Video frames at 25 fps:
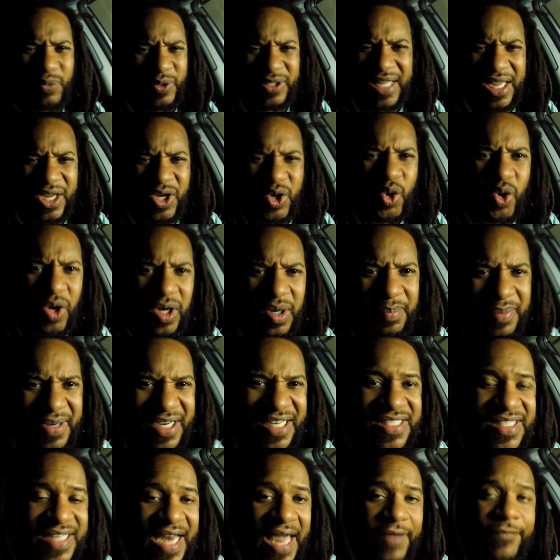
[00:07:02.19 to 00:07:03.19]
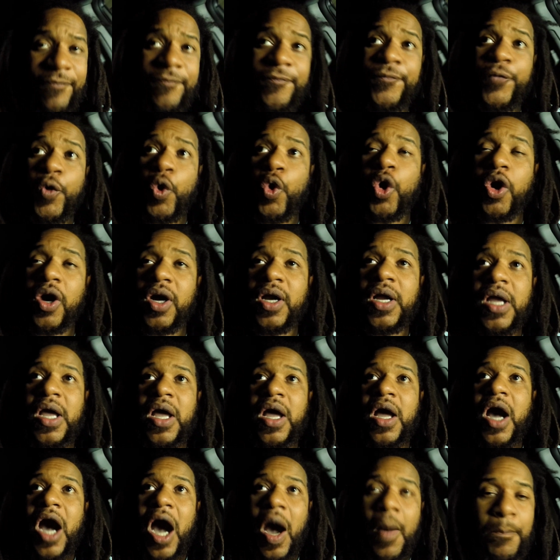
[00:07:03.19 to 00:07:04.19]
what they call it, but it's like 4
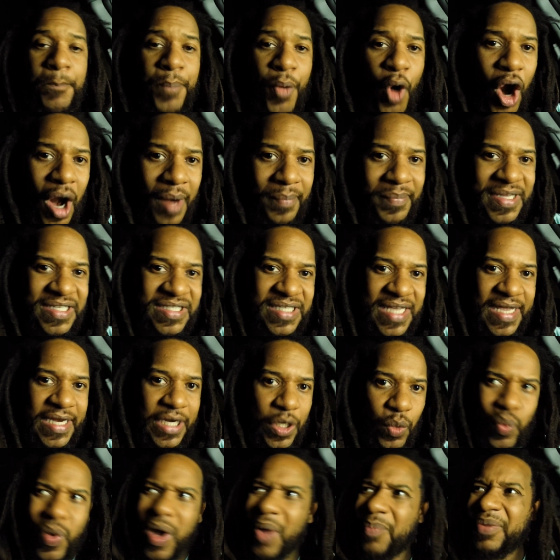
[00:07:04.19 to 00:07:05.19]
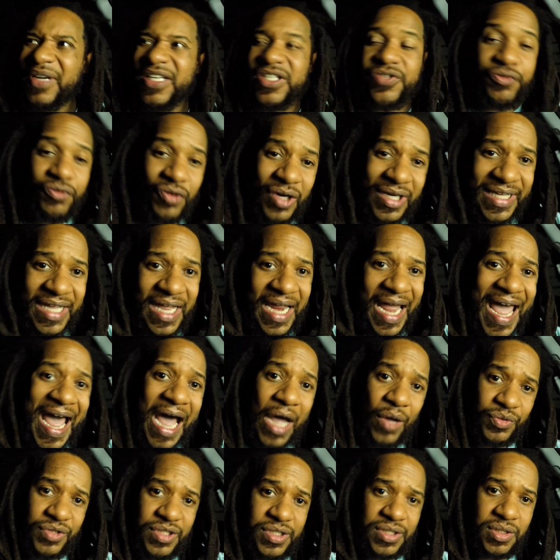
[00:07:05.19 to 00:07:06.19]
apartments in the one, but it's really a
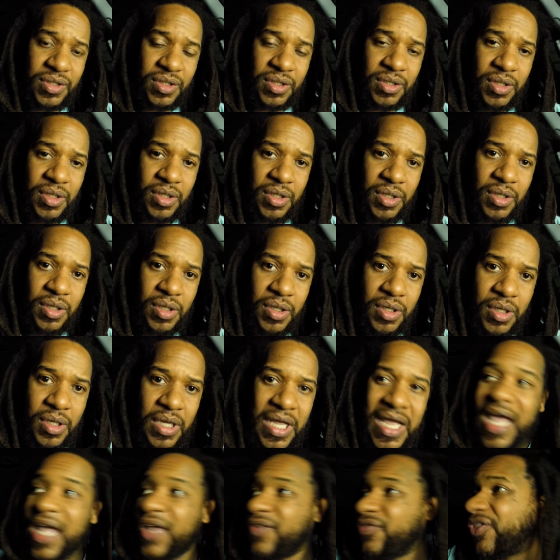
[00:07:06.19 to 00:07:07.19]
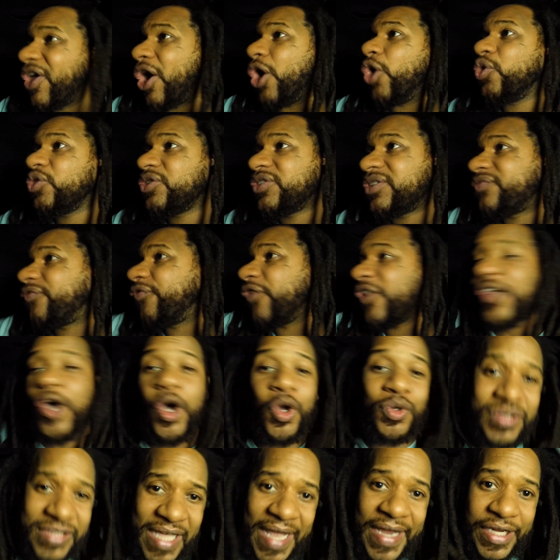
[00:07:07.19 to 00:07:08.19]
house. For
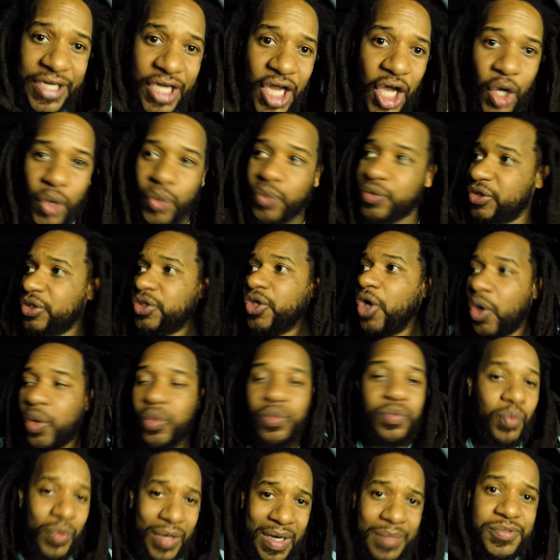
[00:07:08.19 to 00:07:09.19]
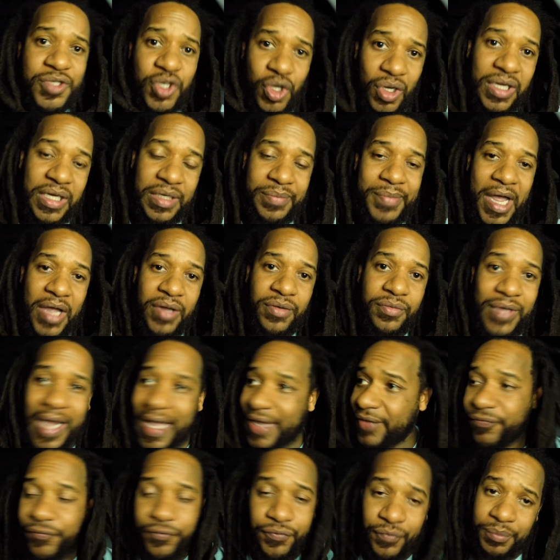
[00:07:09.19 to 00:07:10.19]
those that know, you know what I'm talking about.
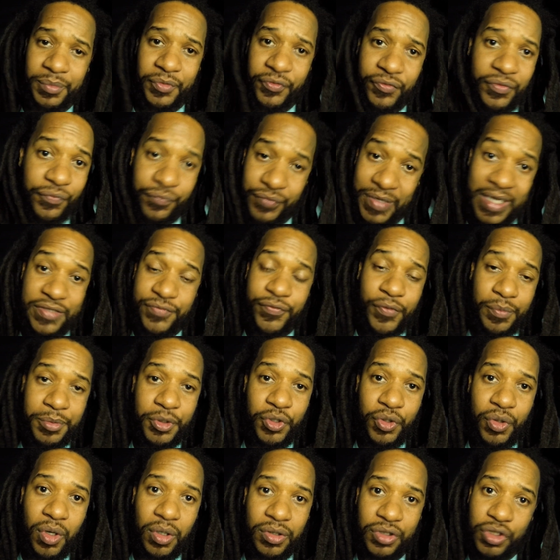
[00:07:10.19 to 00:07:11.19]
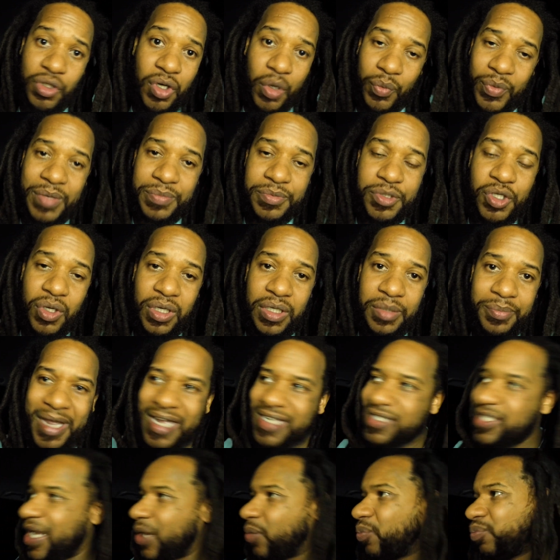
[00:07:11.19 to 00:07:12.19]
Like, that's from New York. You know what I'm talking
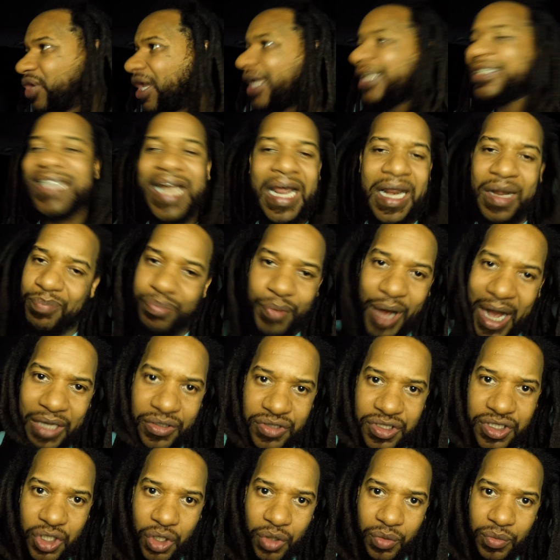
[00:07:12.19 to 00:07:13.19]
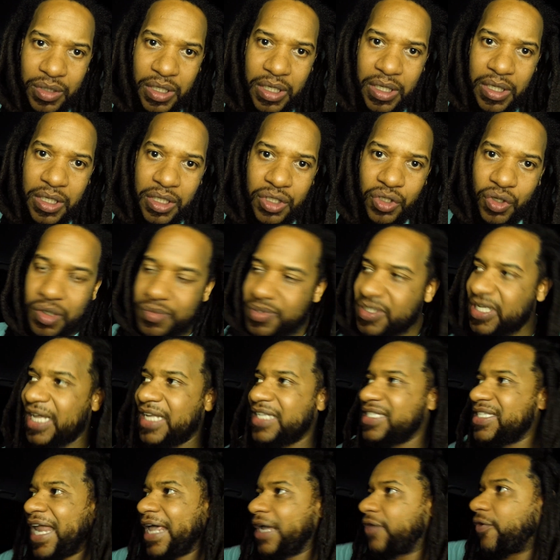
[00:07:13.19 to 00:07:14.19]
about. It's not a brownstone. You know what I'm
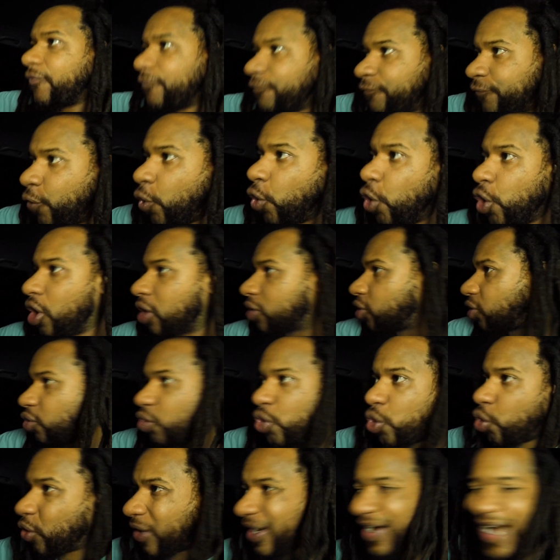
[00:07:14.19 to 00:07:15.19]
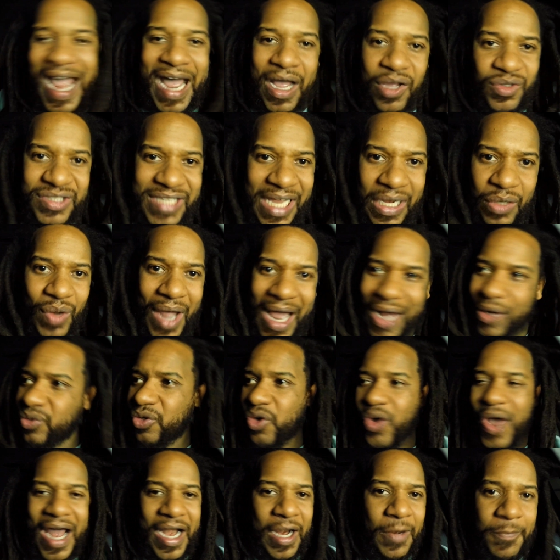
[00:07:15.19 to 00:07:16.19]
saying? It's like a 4-quarter house. I don't
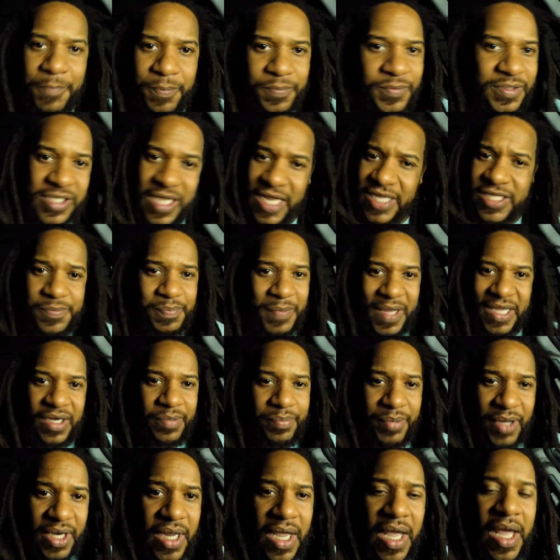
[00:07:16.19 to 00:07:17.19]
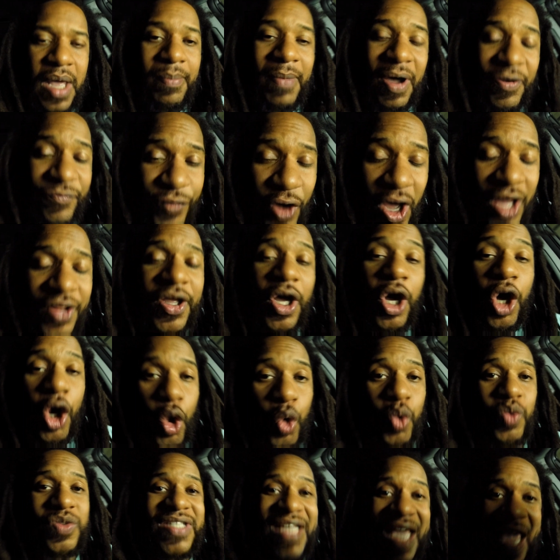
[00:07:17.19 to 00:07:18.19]
know how to explain it, but my father
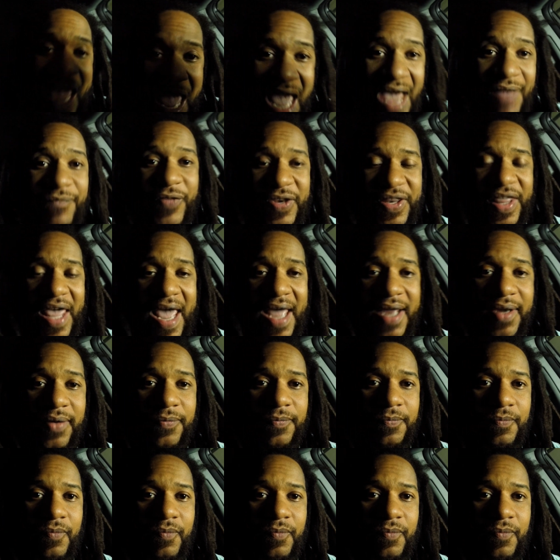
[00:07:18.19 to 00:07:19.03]
owns half of that.